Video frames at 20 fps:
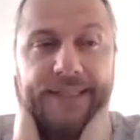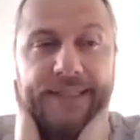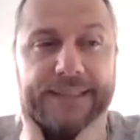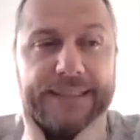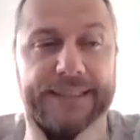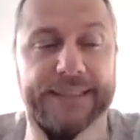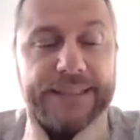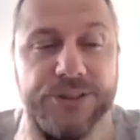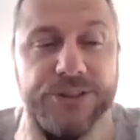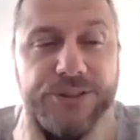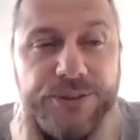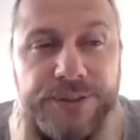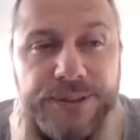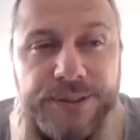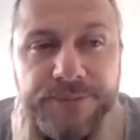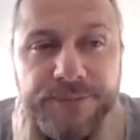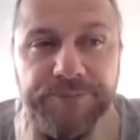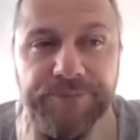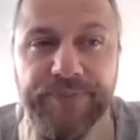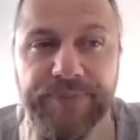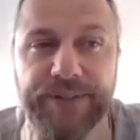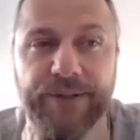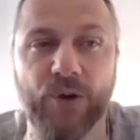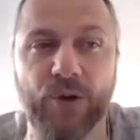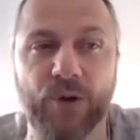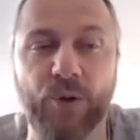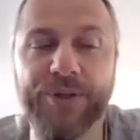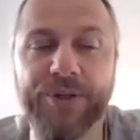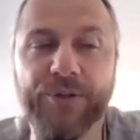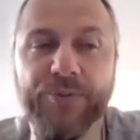concern, the
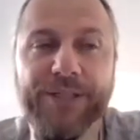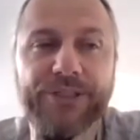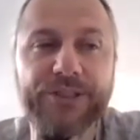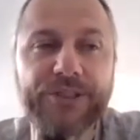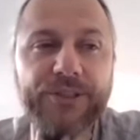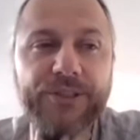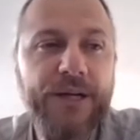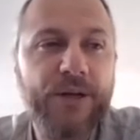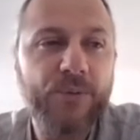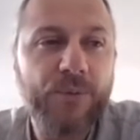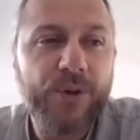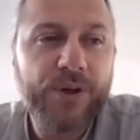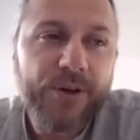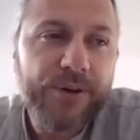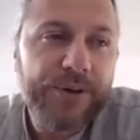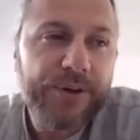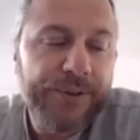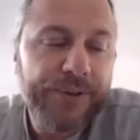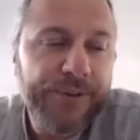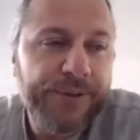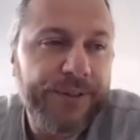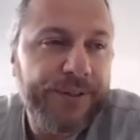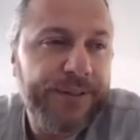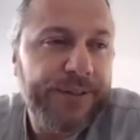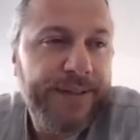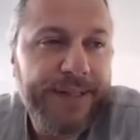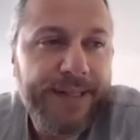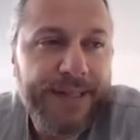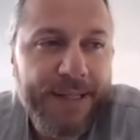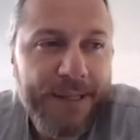open question around what are your
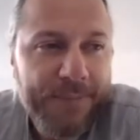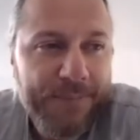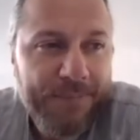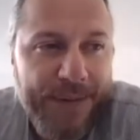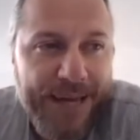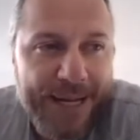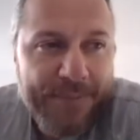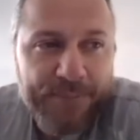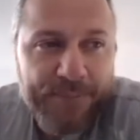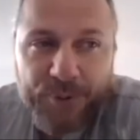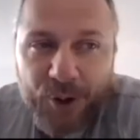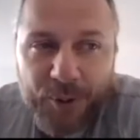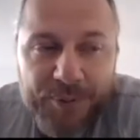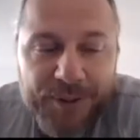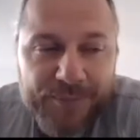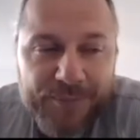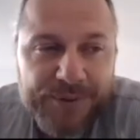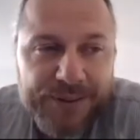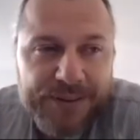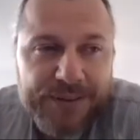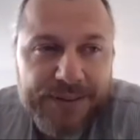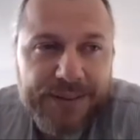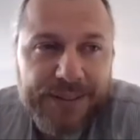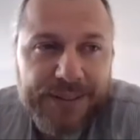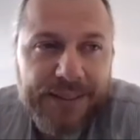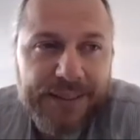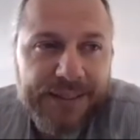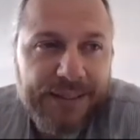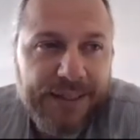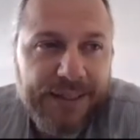main problems
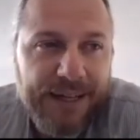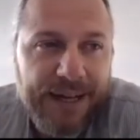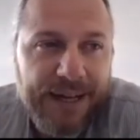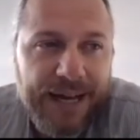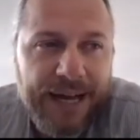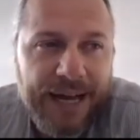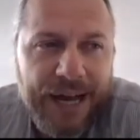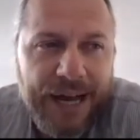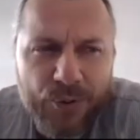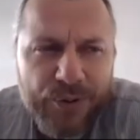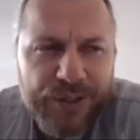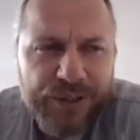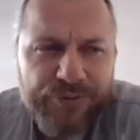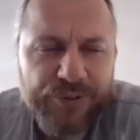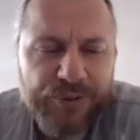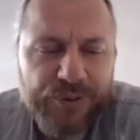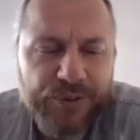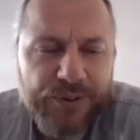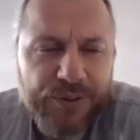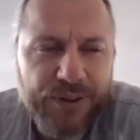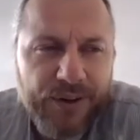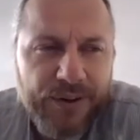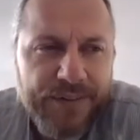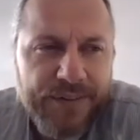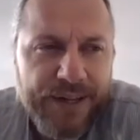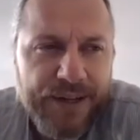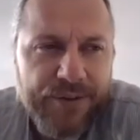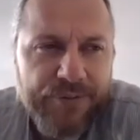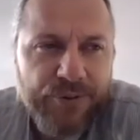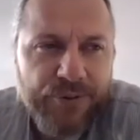and how difficult are
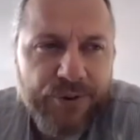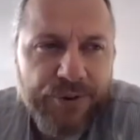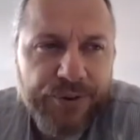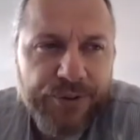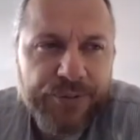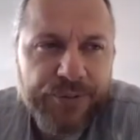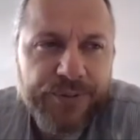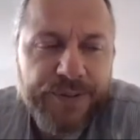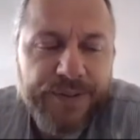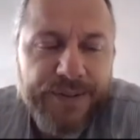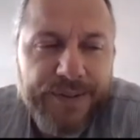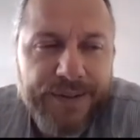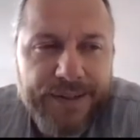they for you?